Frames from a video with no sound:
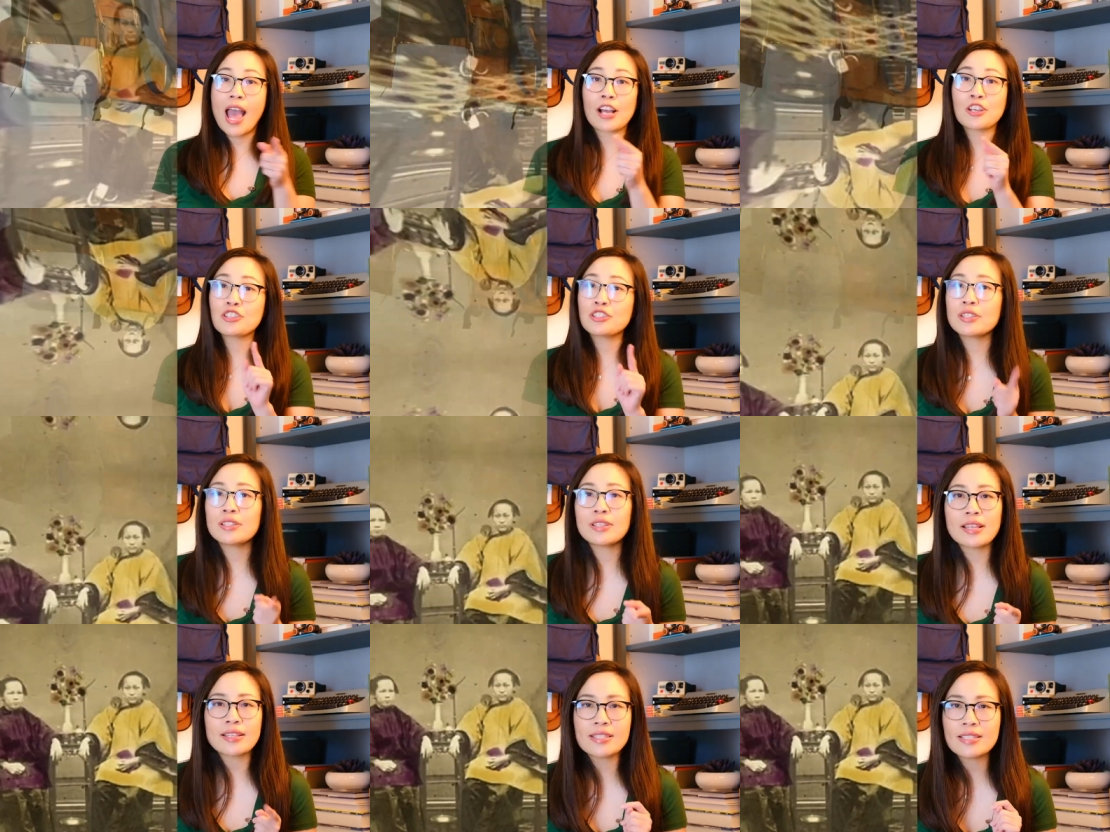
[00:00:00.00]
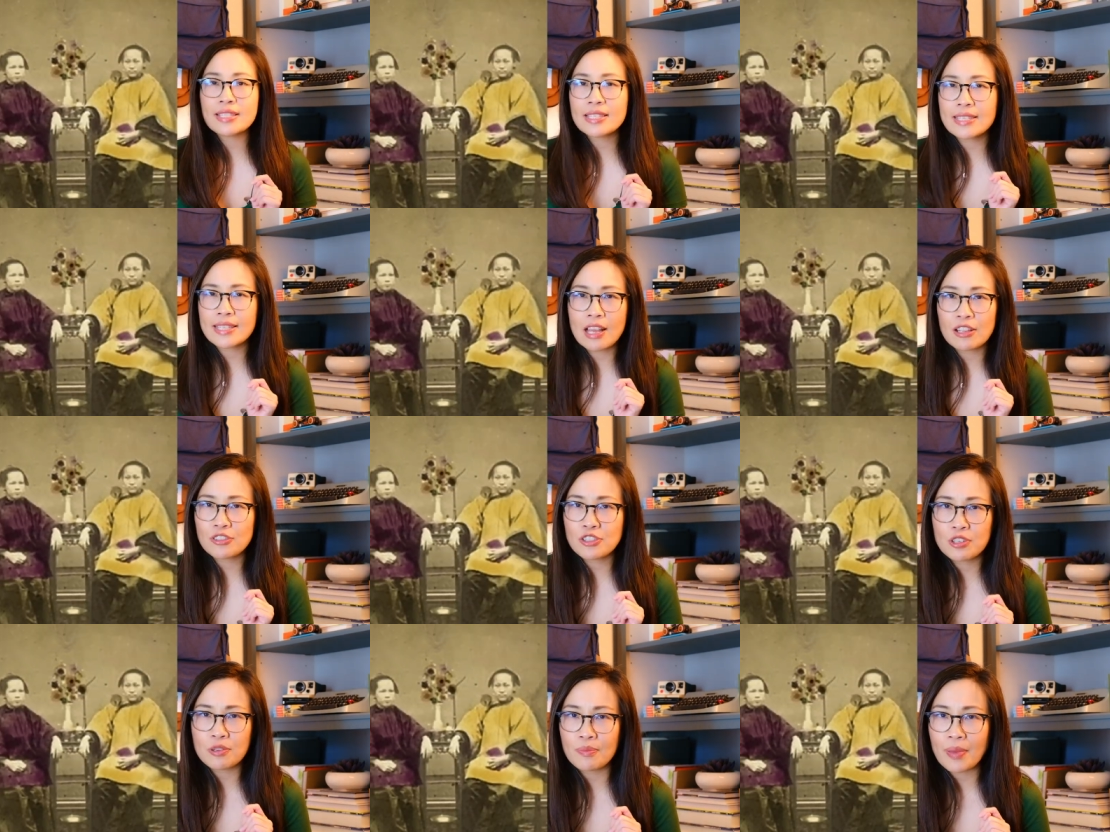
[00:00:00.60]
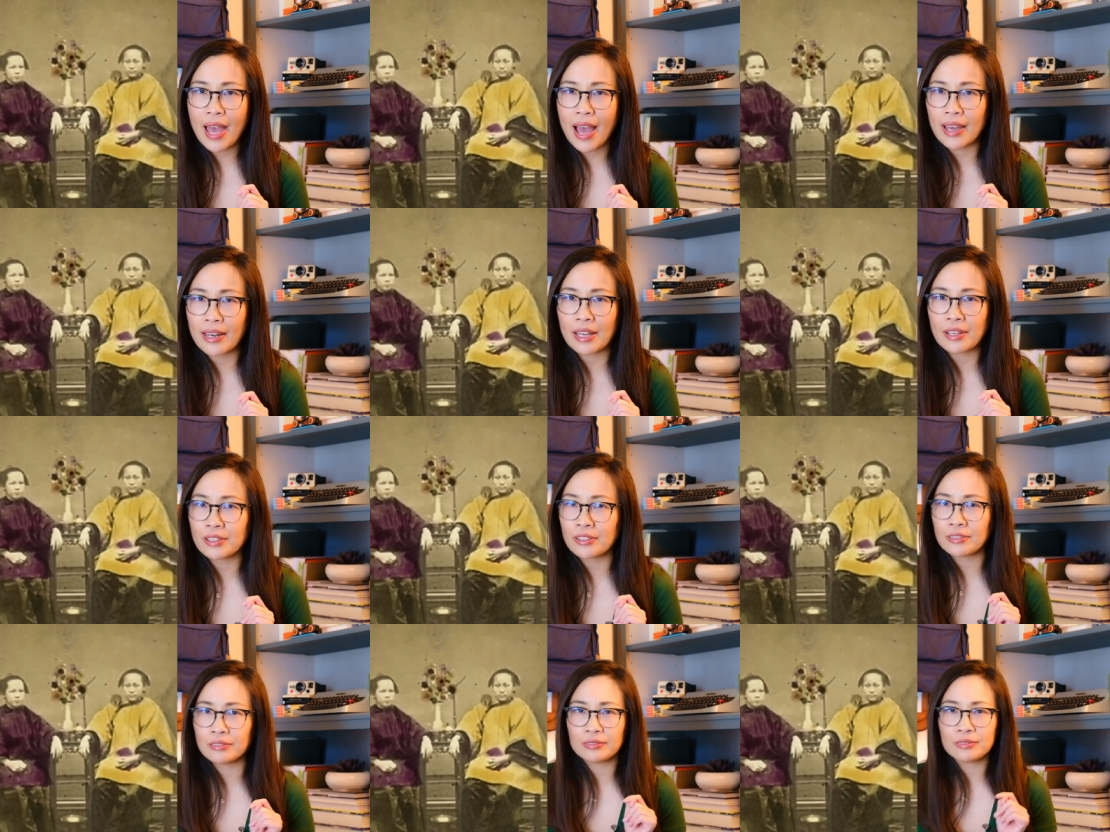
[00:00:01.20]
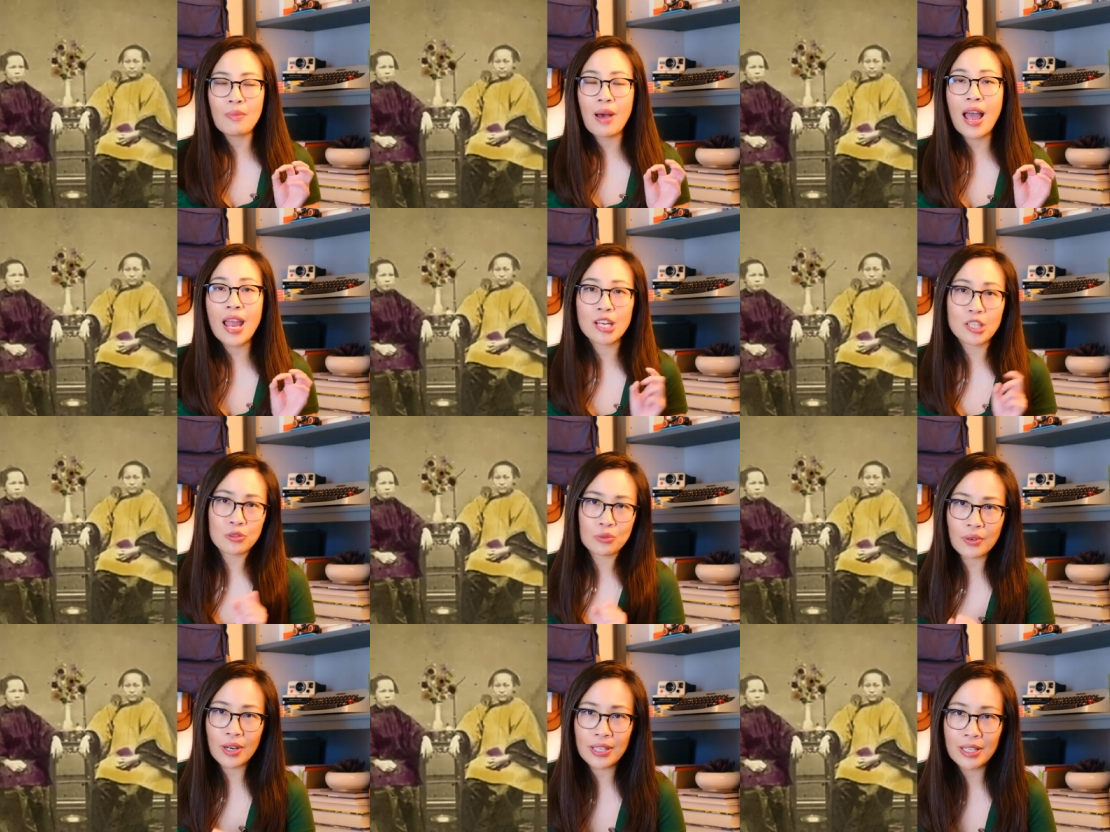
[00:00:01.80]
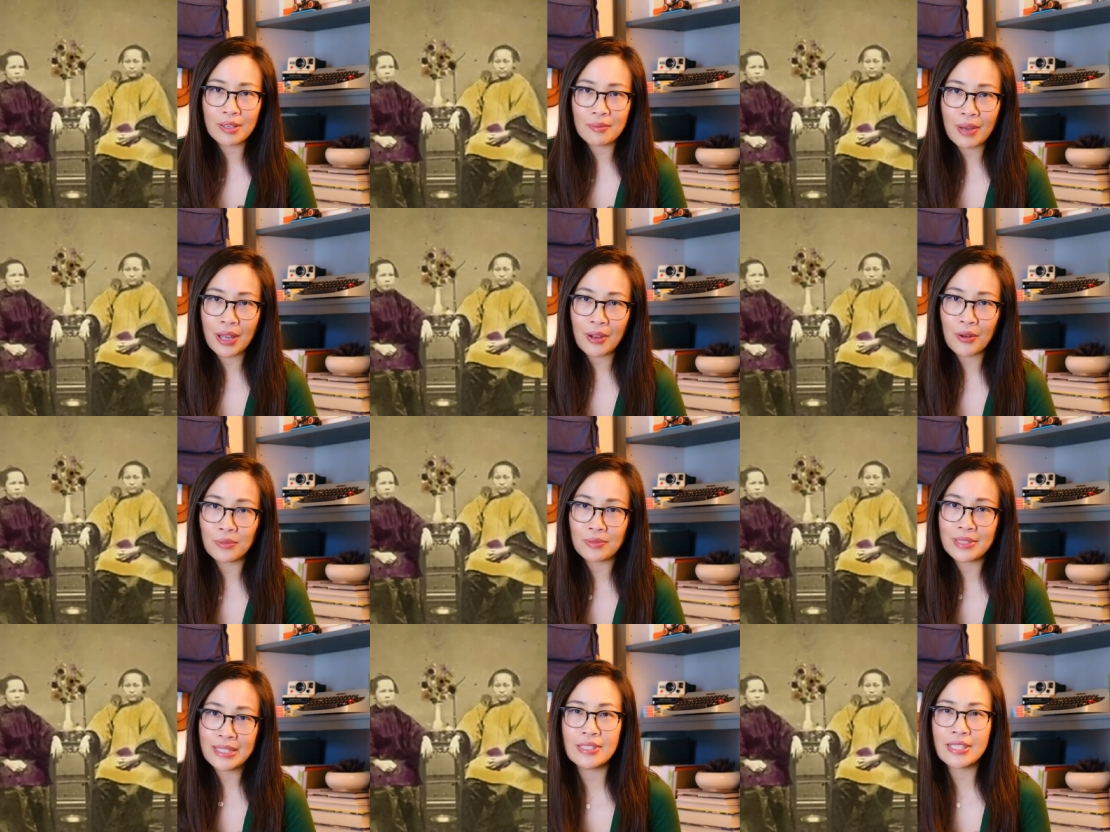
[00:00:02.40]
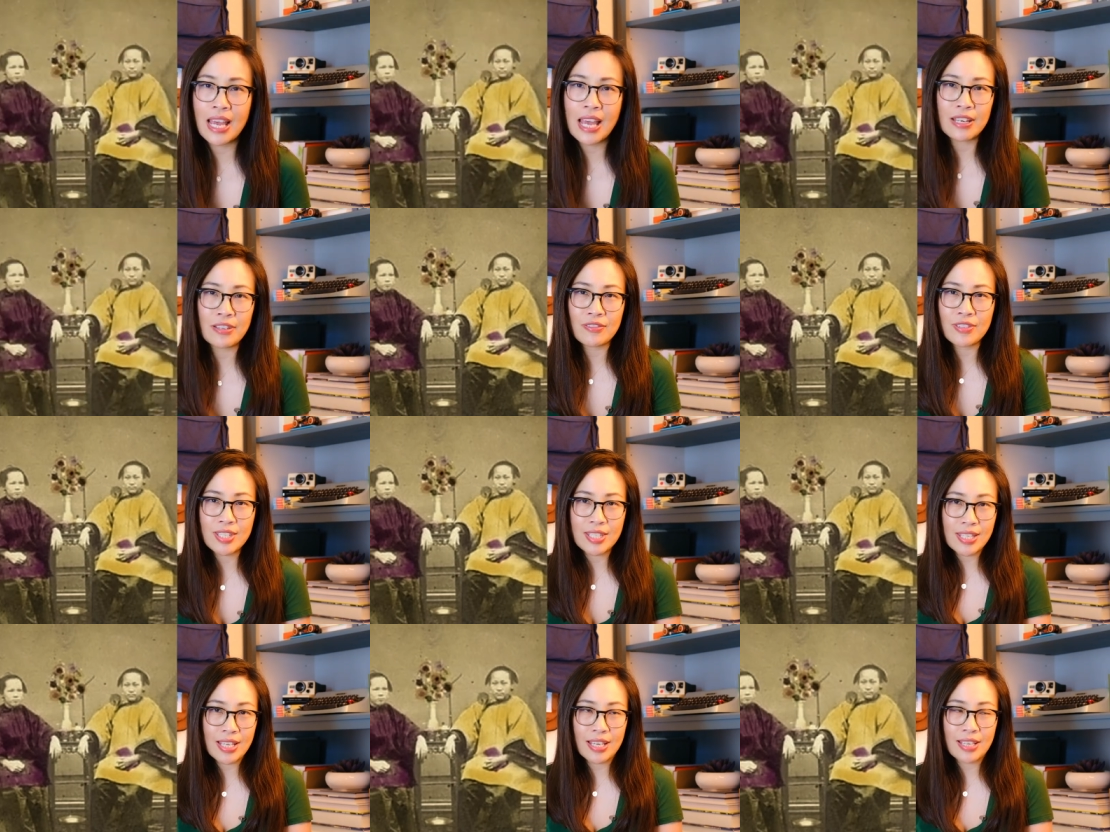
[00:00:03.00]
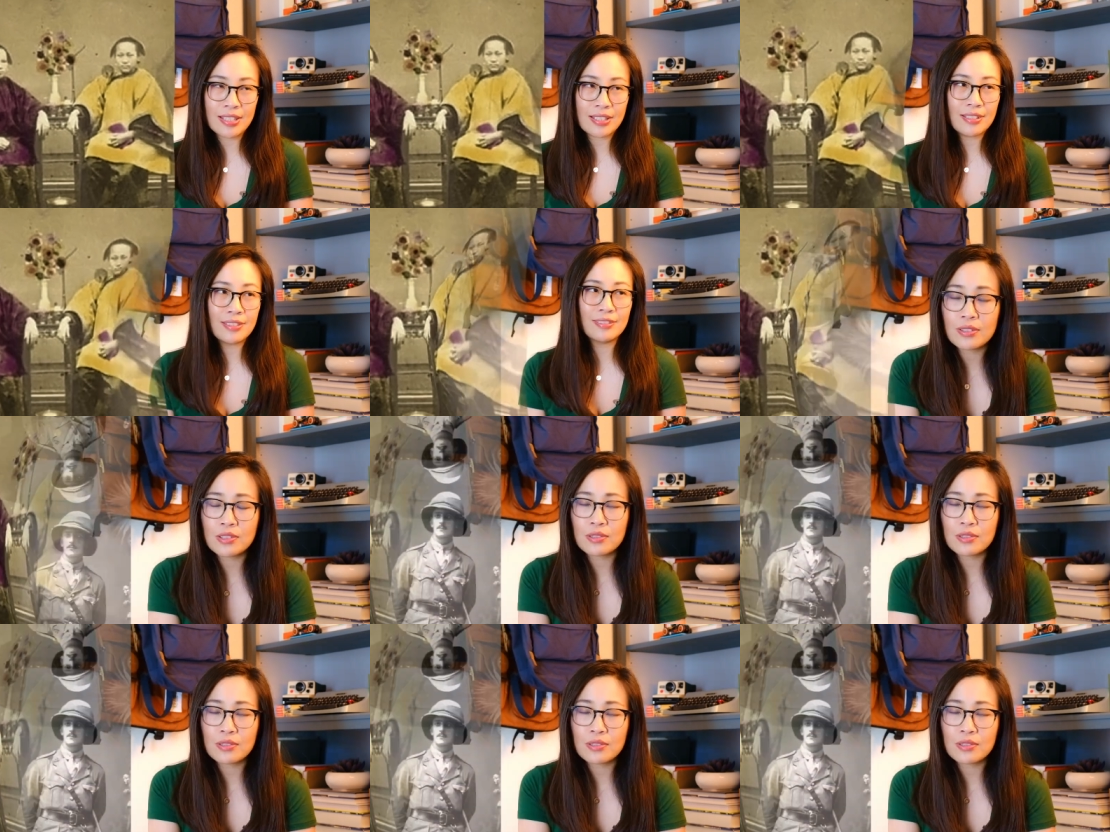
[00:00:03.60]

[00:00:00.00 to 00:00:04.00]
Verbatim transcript: Actually, that doesn't sound too bad. I don't mind running my own den of sin.